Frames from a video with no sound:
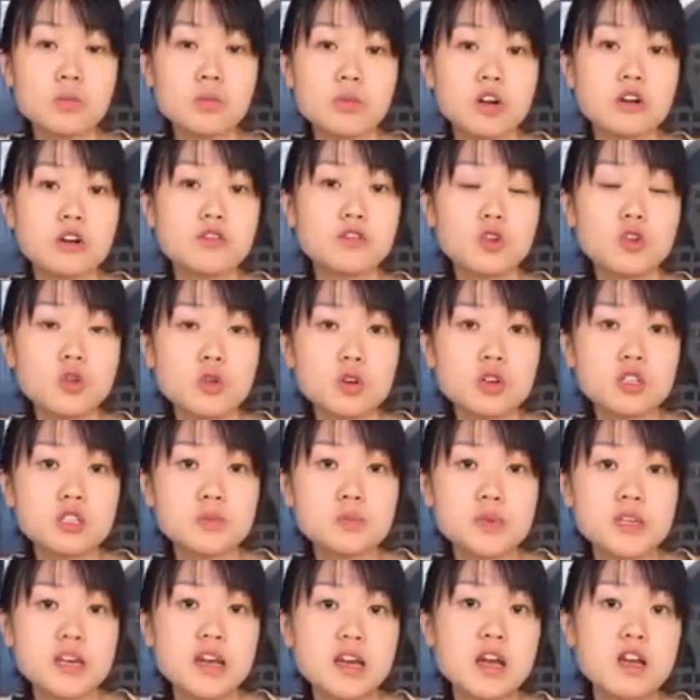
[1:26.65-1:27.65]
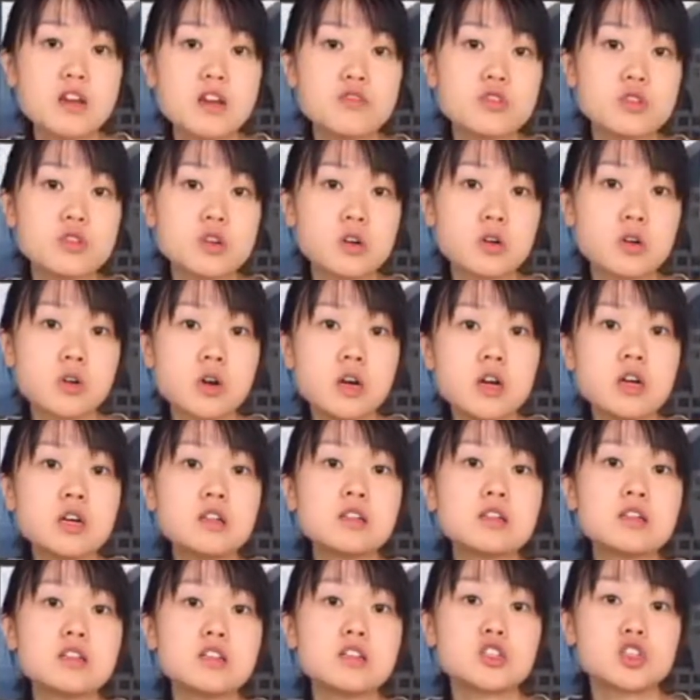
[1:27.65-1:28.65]
of course, behavioral
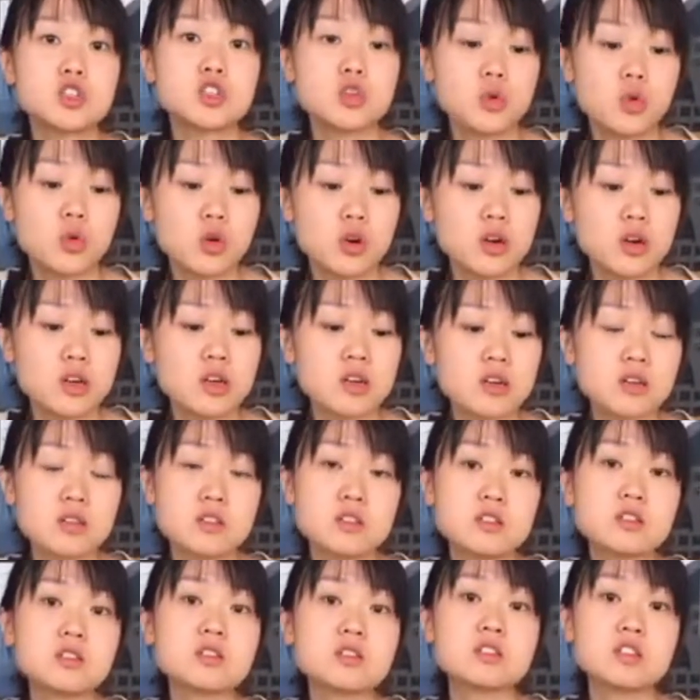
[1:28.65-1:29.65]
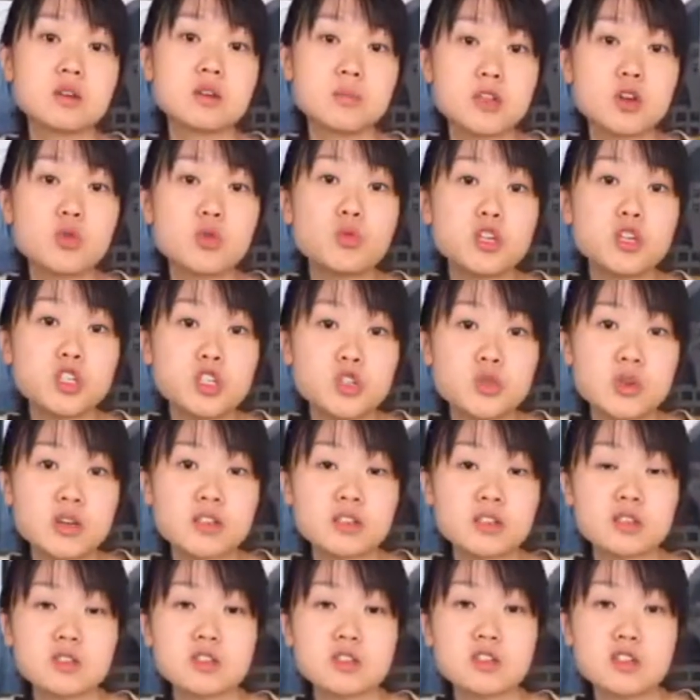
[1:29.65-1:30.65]
lead scoring, this is something we do at
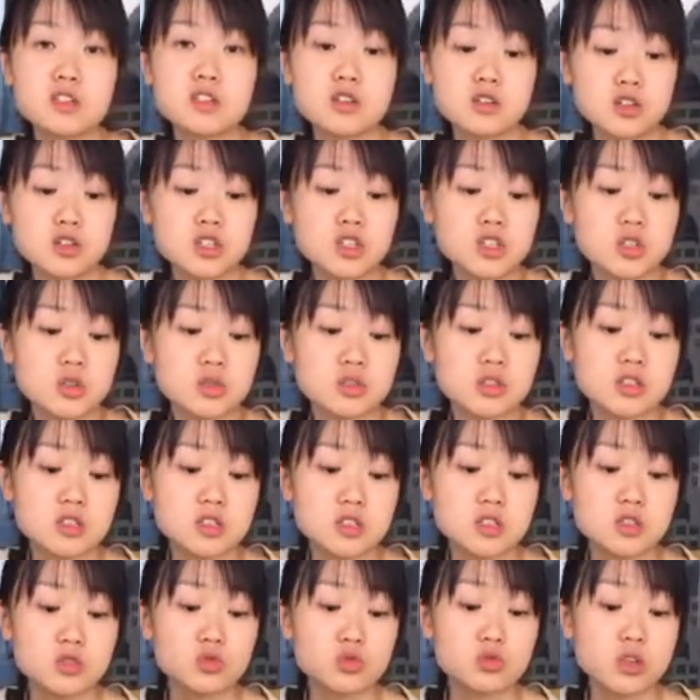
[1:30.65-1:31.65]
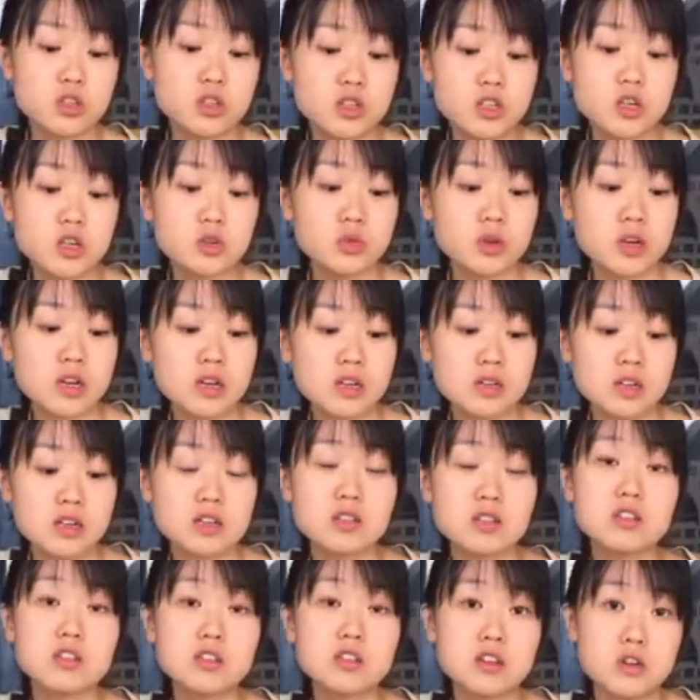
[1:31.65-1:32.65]
Socedo too. This is really great
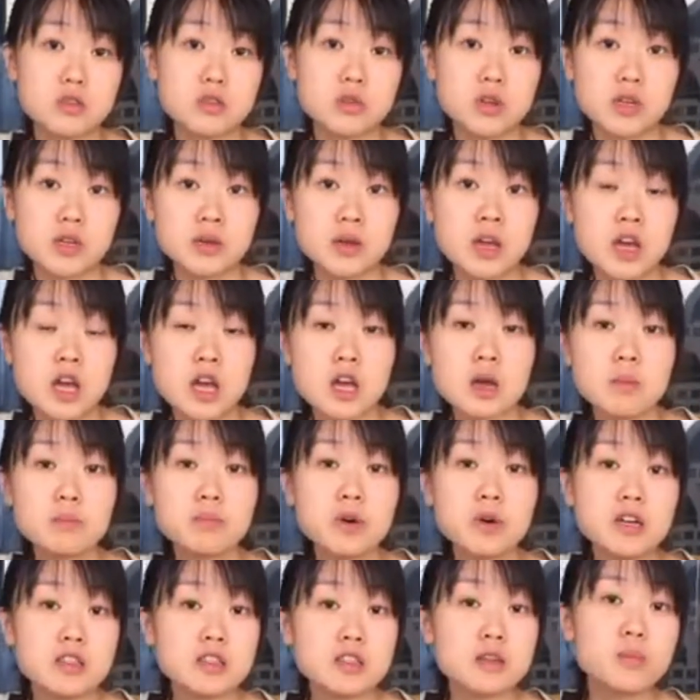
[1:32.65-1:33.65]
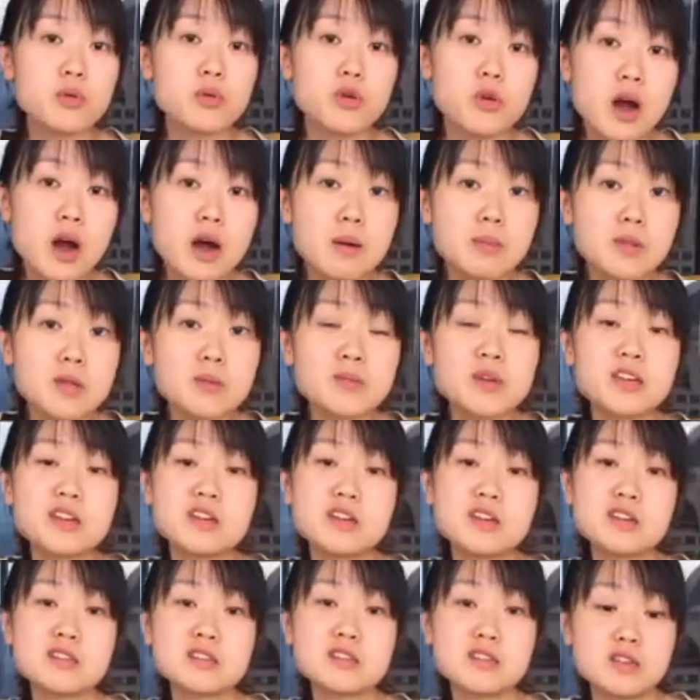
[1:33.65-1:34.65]
in theory. But the problem
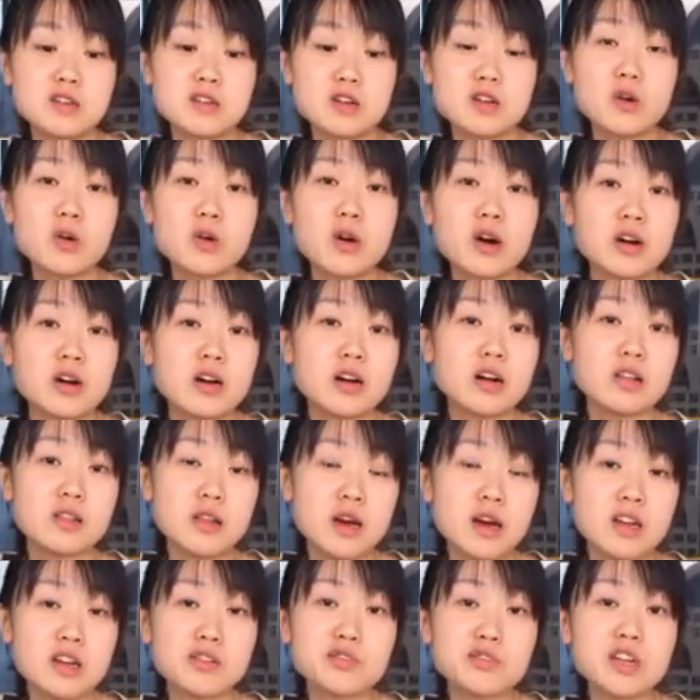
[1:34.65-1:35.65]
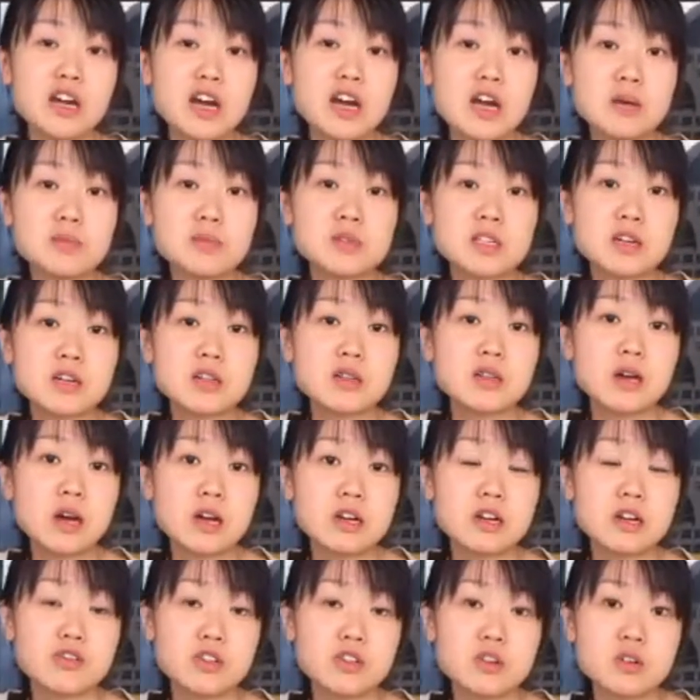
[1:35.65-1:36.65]
is, a lot of times, a lot
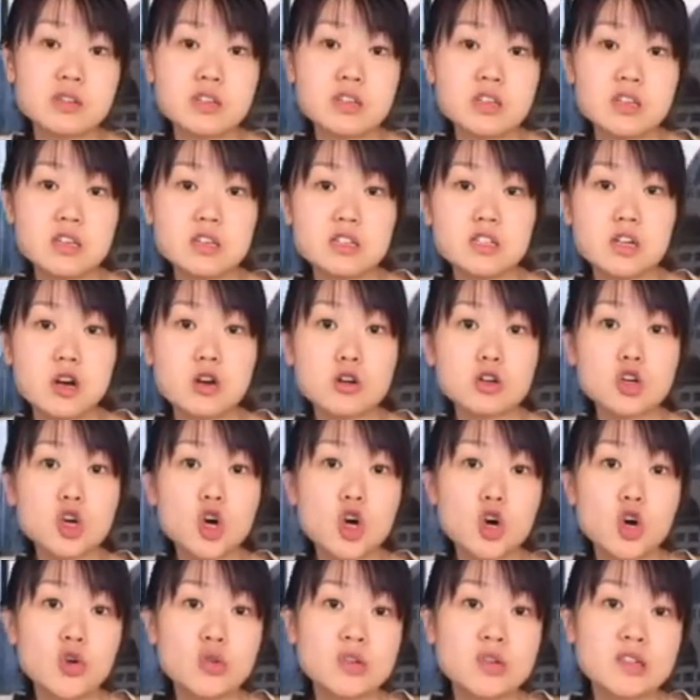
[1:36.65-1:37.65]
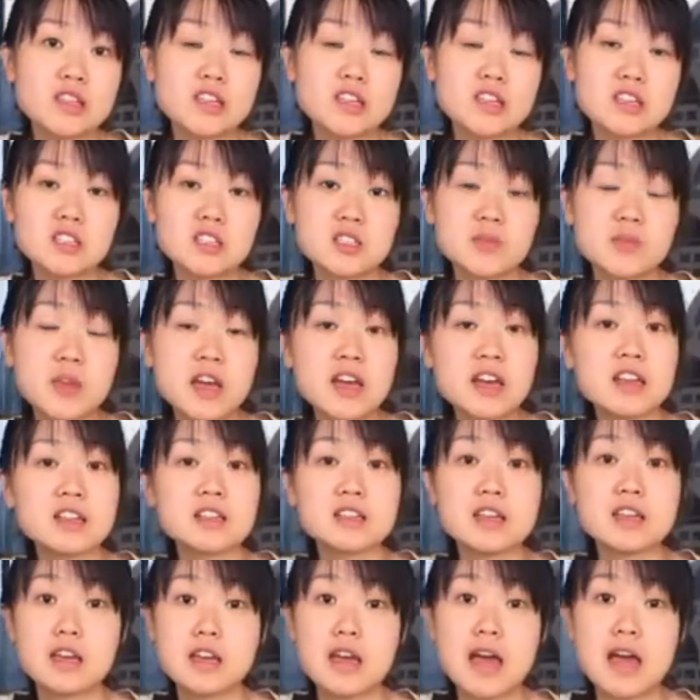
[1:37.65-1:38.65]
of our leads are cold leads.
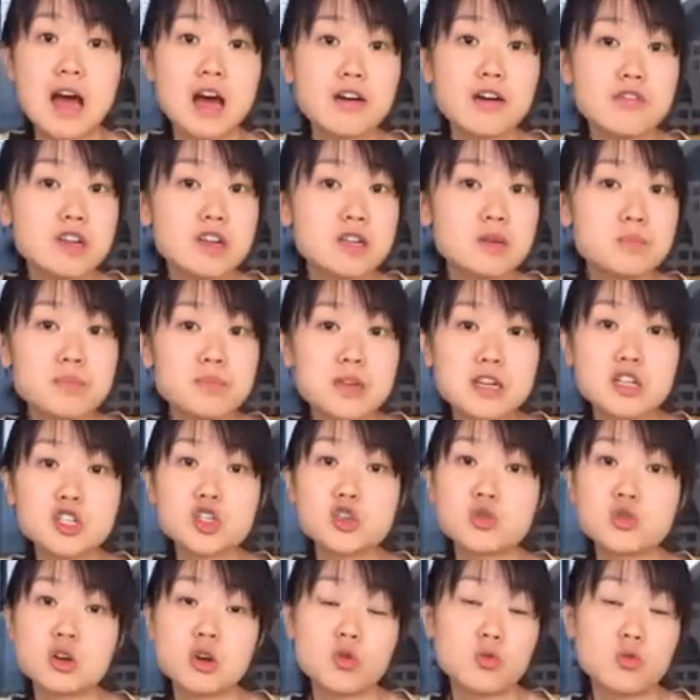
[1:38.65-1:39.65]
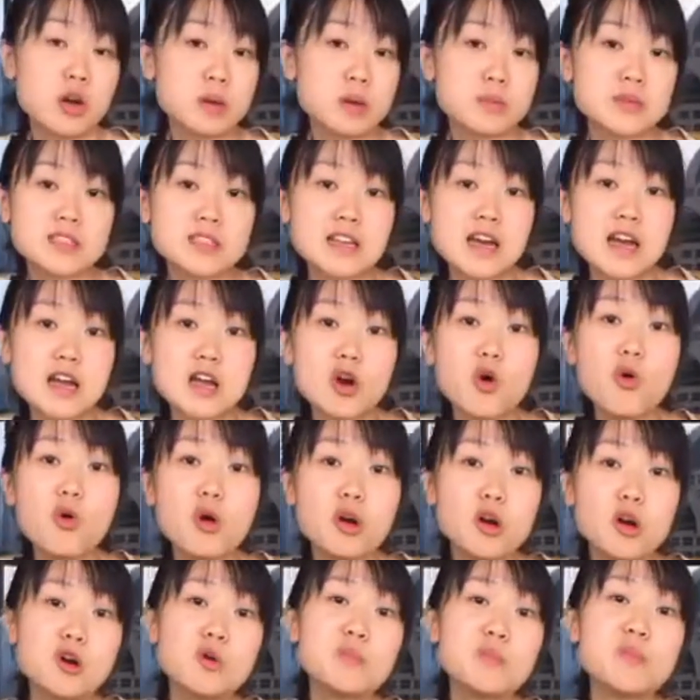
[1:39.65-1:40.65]
They haven't been to our website
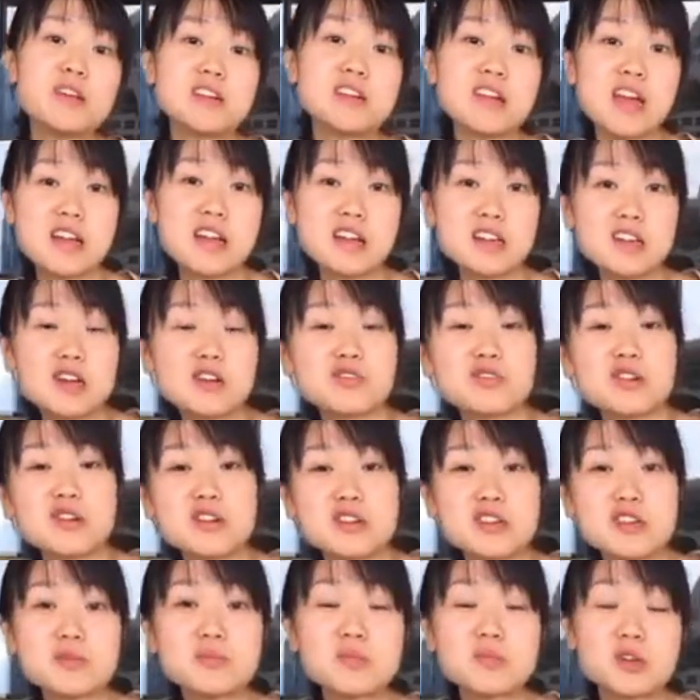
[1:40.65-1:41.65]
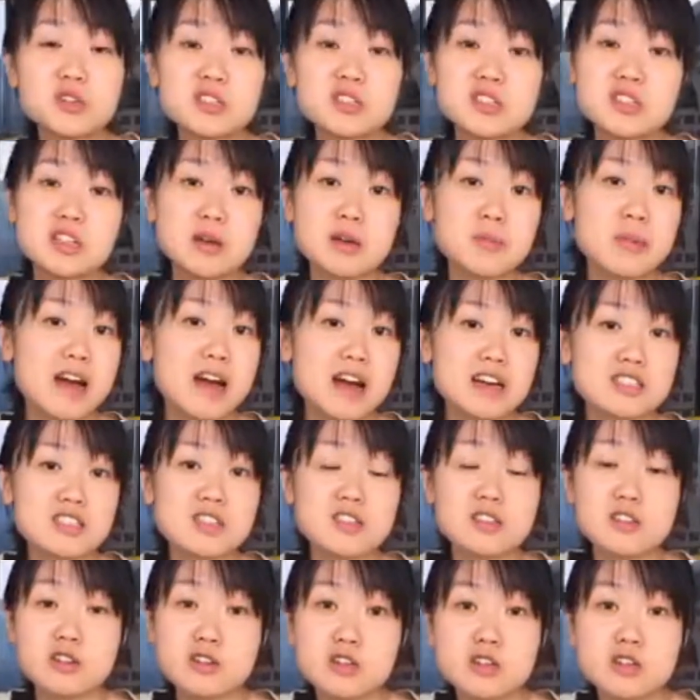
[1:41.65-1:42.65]
or opened any of our emails in the past
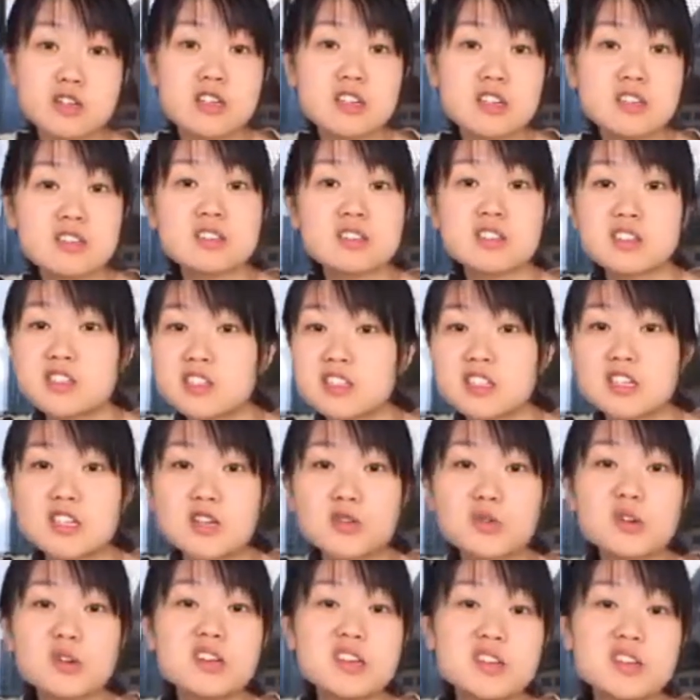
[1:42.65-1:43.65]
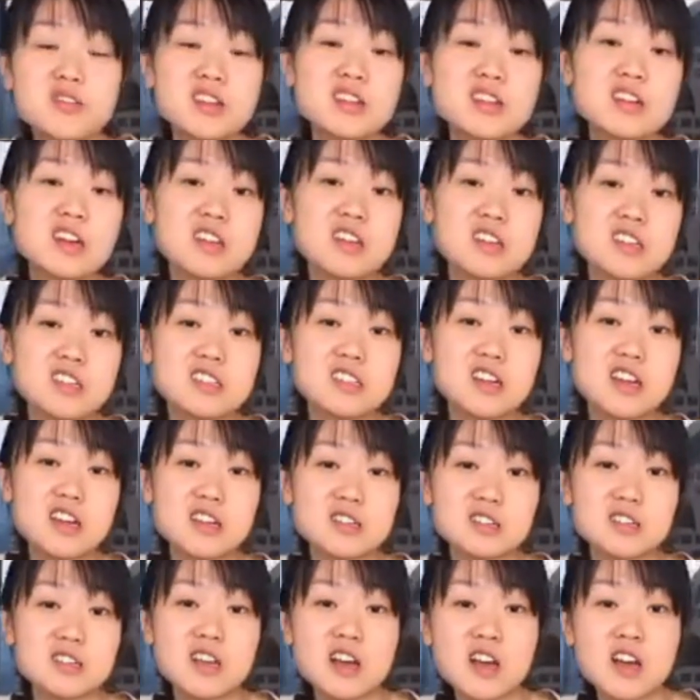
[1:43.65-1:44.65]
30, 60, or even 90
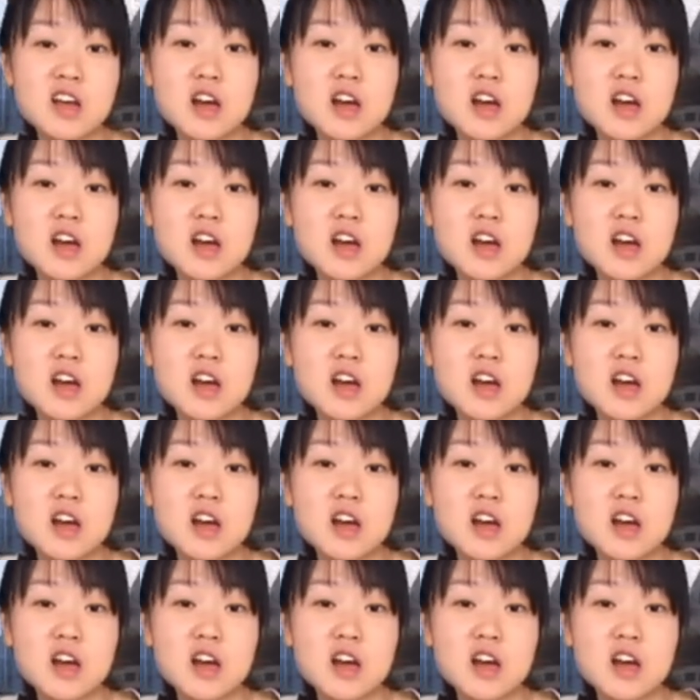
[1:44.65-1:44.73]
days.